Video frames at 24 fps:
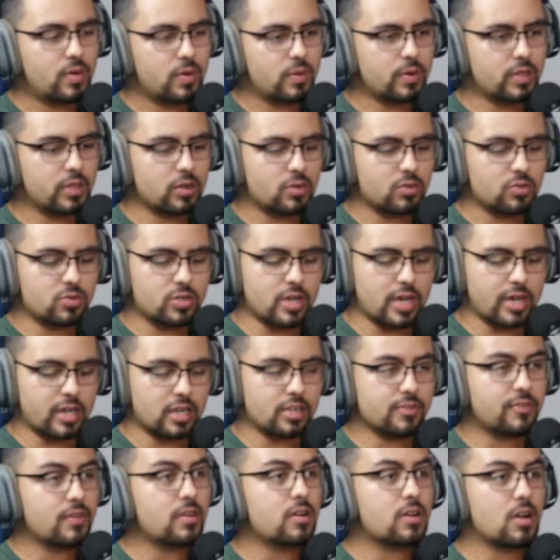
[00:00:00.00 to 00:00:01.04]
Really cool
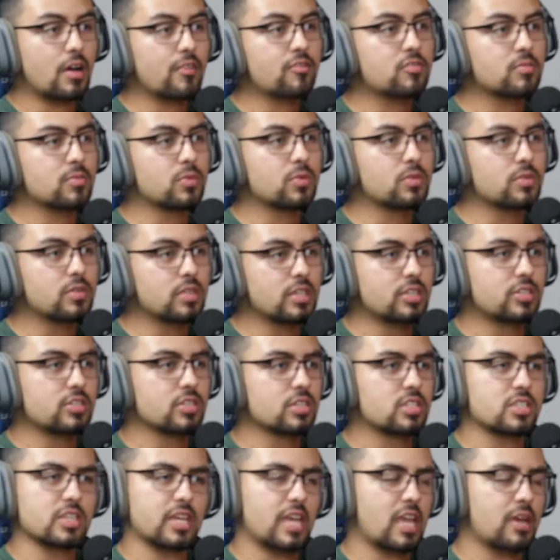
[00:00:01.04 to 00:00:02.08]
jacket. It's very comfortable. It's
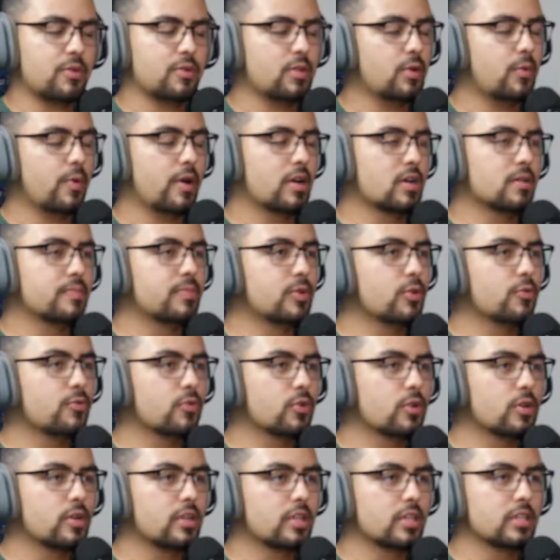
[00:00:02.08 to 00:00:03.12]
just I can't really wear it at
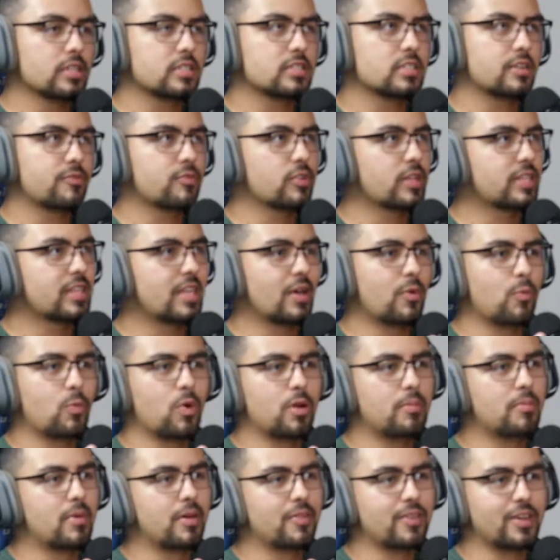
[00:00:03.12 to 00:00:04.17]
Beaufort, except for like that
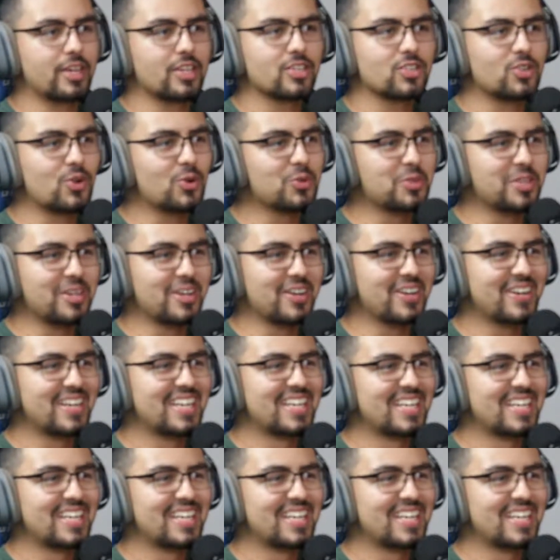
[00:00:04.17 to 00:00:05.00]
1 month it gets cold here.